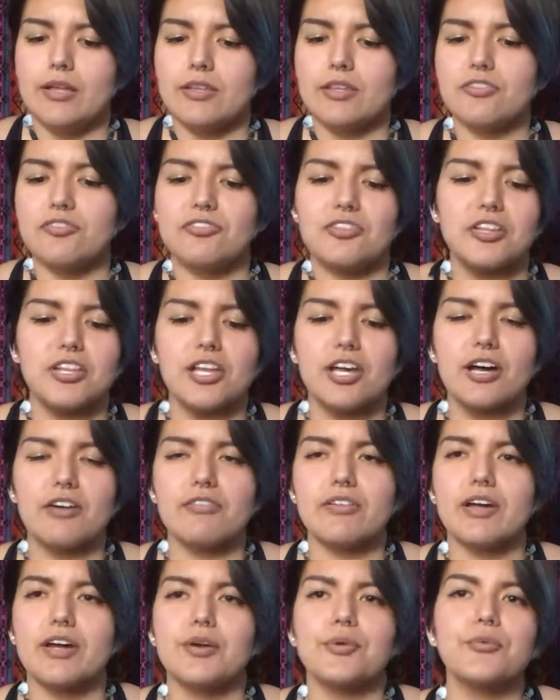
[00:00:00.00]
The feeling of
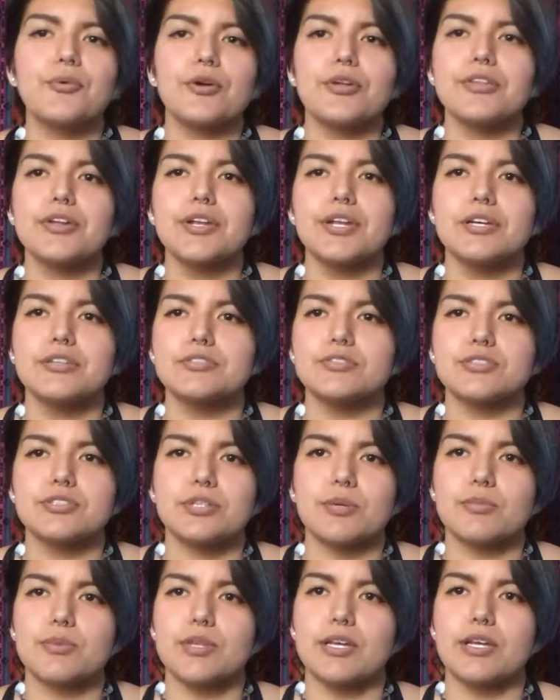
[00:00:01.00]
like unworthiness or
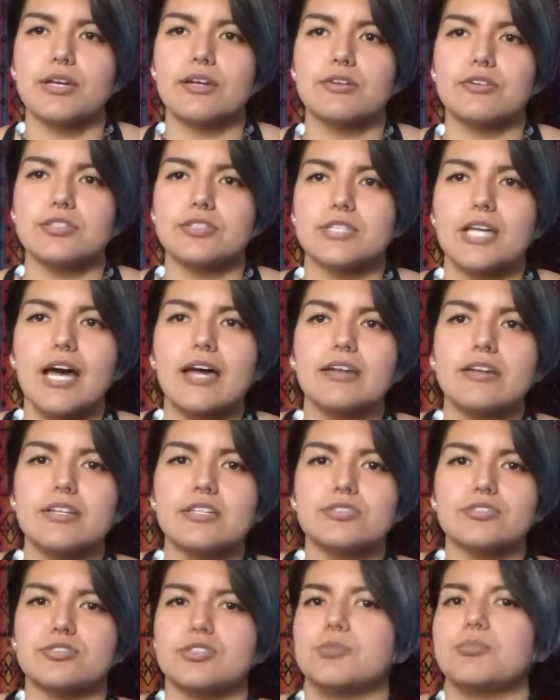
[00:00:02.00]
something, or
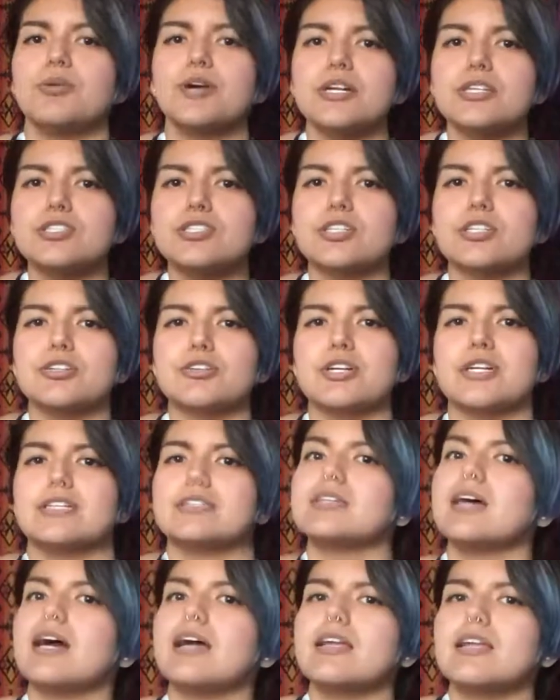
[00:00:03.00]
sadness or depression or
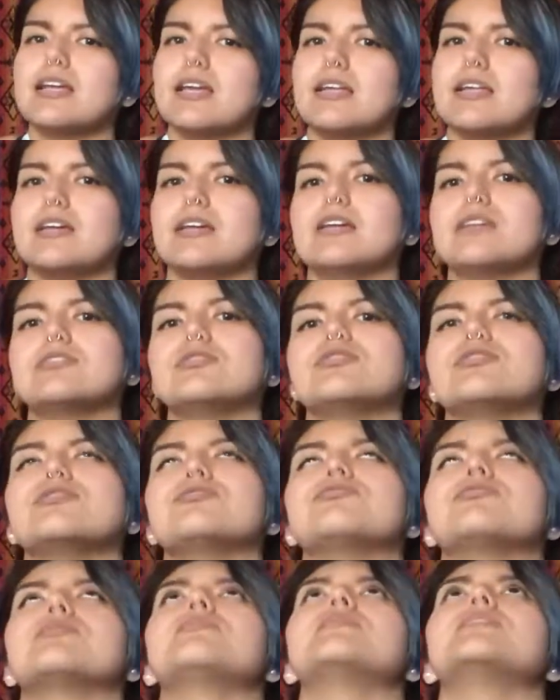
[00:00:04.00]
anxiety, it eats you
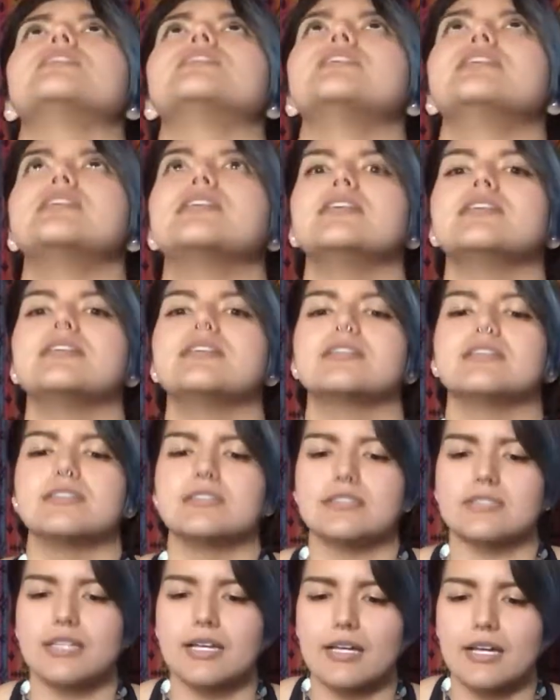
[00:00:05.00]
from the
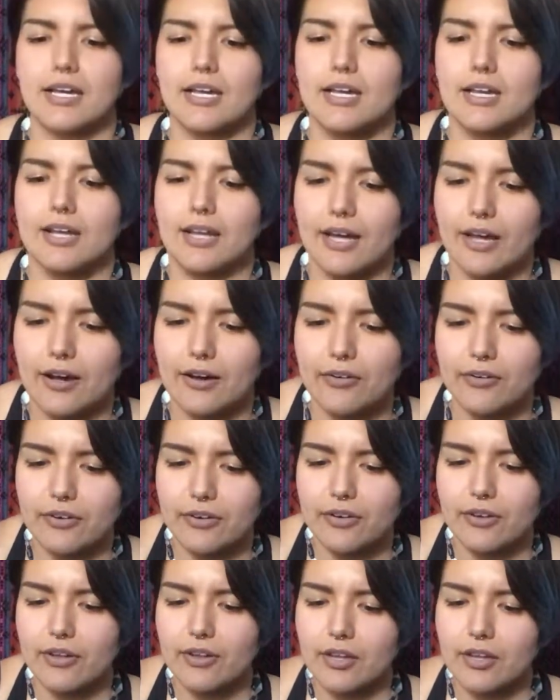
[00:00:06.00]
inside out.